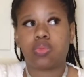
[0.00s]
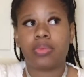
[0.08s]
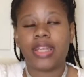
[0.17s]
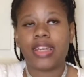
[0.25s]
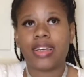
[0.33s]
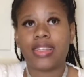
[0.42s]

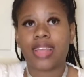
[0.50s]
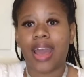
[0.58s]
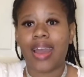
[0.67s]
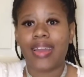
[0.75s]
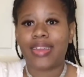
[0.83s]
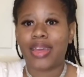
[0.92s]
Because
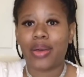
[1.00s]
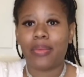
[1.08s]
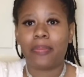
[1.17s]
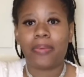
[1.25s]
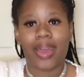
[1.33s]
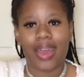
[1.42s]
I
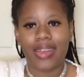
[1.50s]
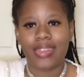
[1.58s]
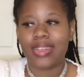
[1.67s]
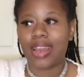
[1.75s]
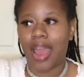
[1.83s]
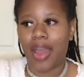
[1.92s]
kept
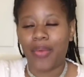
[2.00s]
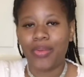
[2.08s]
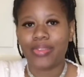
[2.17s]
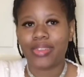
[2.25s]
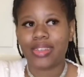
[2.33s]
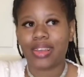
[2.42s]
passing
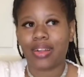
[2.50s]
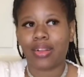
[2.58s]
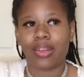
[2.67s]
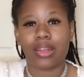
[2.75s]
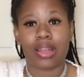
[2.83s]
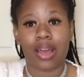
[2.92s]
out a
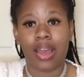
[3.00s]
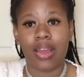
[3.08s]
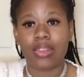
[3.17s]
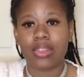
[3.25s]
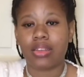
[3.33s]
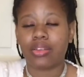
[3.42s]

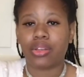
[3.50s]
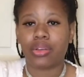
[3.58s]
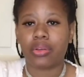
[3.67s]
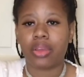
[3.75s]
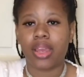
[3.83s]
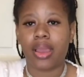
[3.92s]
lot
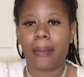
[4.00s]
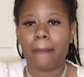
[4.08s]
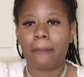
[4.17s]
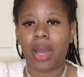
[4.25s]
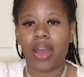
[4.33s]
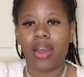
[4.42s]
during
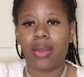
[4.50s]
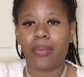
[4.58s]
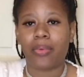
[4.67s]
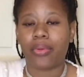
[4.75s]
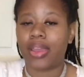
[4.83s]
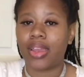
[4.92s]
my
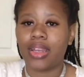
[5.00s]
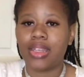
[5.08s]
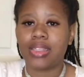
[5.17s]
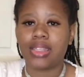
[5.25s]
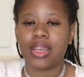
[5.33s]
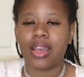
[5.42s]

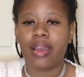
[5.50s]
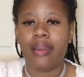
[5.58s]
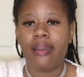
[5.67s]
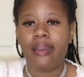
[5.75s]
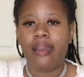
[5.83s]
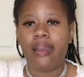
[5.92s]
pregnancy,
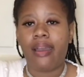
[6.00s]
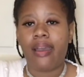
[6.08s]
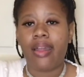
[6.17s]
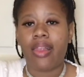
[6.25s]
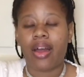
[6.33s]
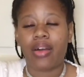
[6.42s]

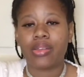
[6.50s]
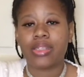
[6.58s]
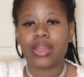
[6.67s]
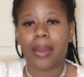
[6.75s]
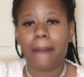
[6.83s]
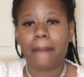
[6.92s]
I
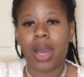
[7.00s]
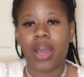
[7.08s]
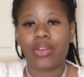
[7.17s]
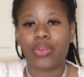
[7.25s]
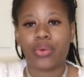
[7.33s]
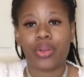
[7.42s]
lost
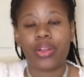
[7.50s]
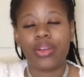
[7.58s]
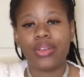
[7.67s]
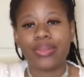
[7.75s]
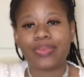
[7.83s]
my daughter.